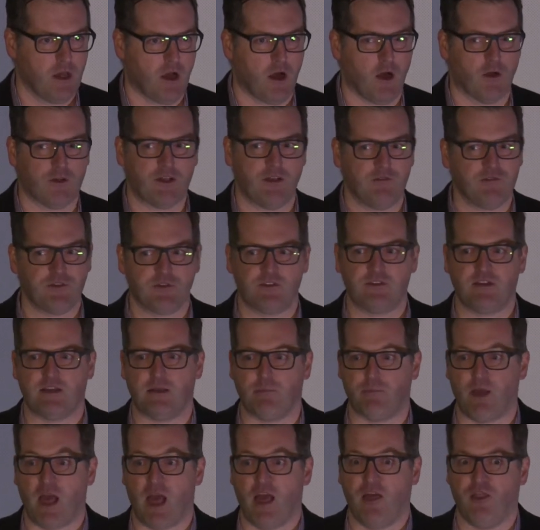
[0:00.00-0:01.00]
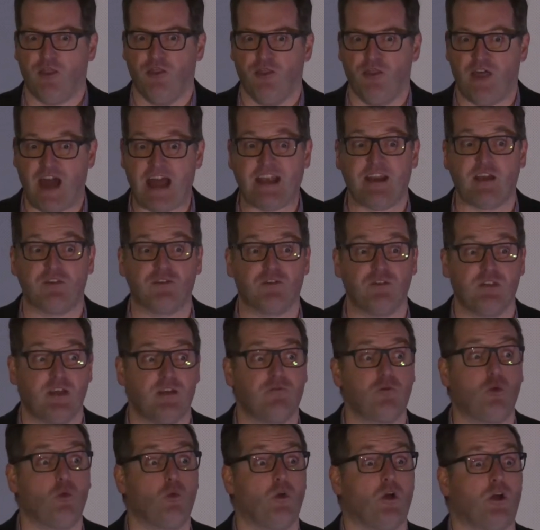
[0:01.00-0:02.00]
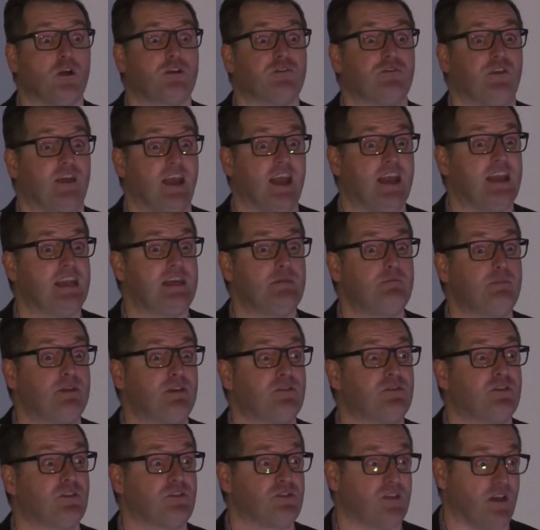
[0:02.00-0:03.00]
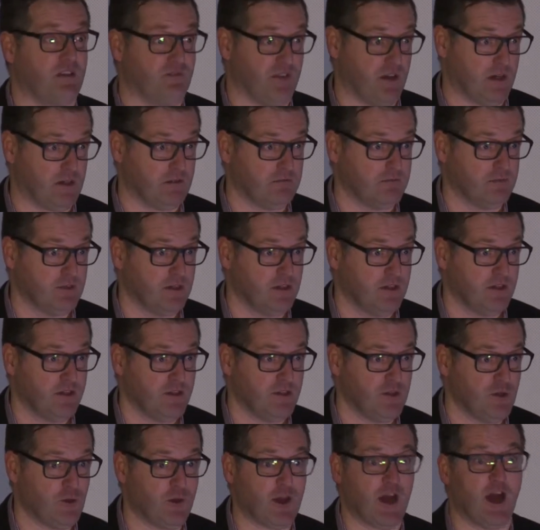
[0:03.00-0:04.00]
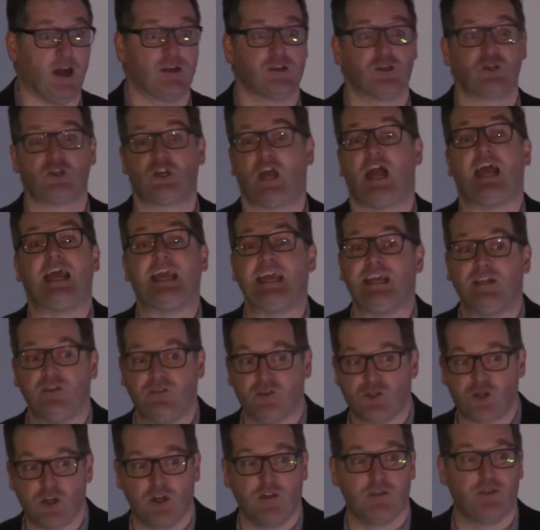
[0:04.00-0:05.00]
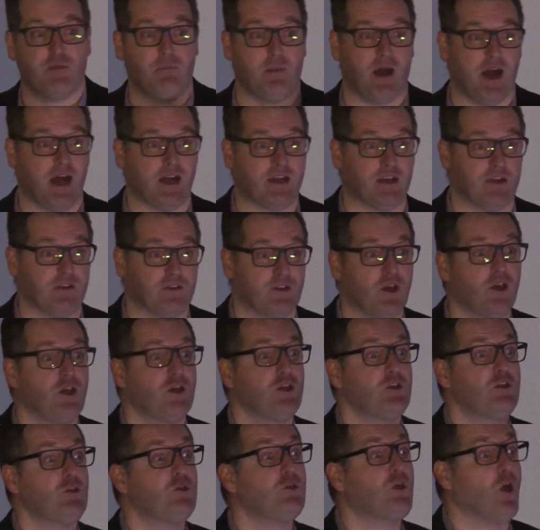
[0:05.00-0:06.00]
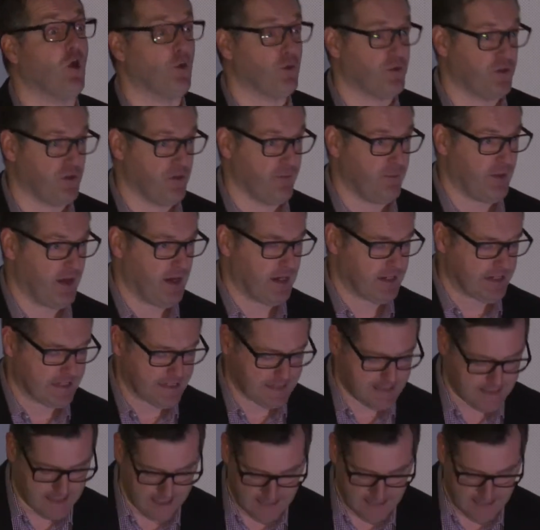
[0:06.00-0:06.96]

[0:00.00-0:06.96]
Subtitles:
I'll give you the tip. That has never worked for any business ever. You can't change the market. You go to the market.